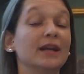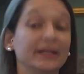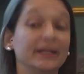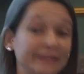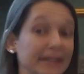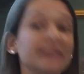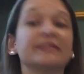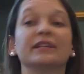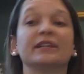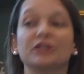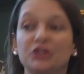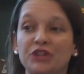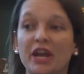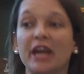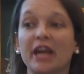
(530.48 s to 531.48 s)
takes the
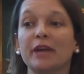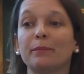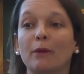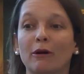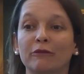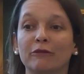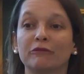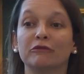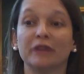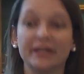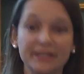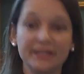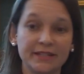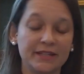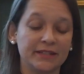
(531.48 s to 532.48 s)
shape of
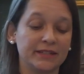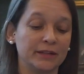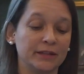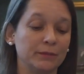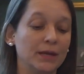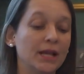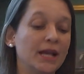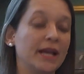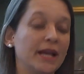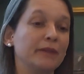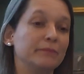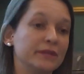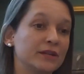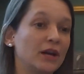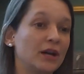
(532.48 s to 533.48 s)
racism
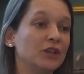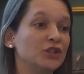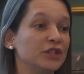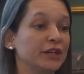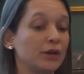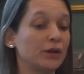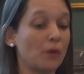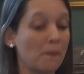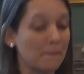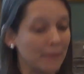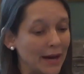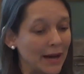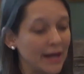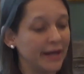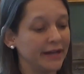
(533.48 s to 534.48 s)
and misogyny
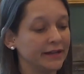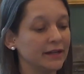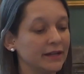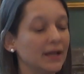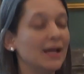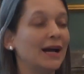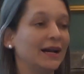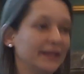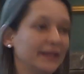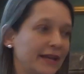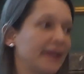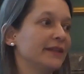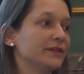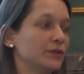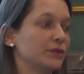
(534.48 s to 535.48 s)
combined
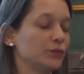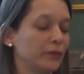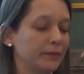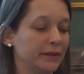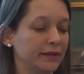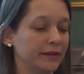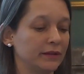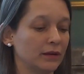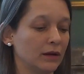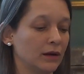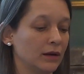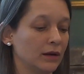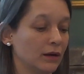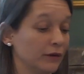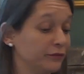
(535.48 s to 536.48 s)
against women
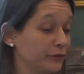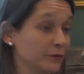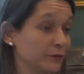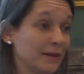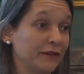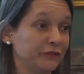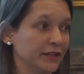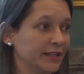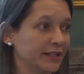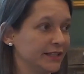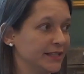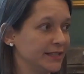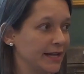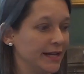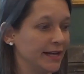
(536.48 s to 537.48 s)
from African
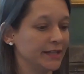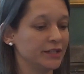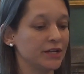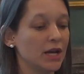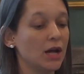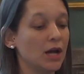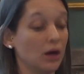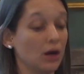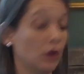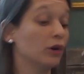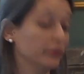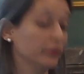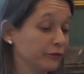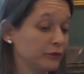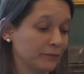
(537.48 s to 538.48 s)
descent
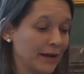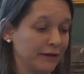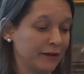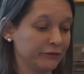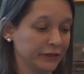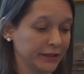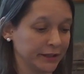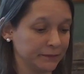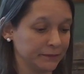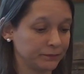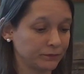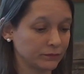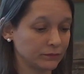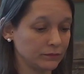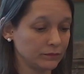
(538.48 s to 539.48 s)
or from Africa.
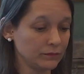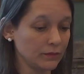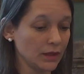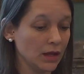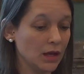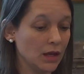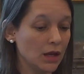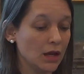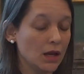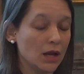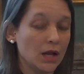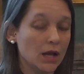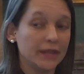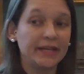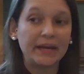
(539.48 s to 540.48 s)

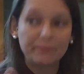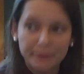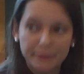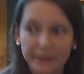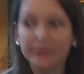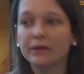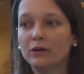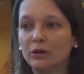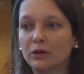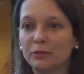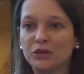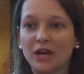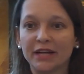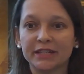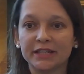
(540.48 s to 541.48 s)
The empirical
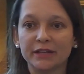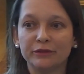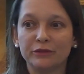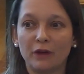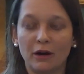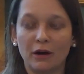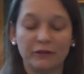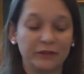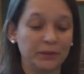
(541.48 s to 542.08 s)
objective of the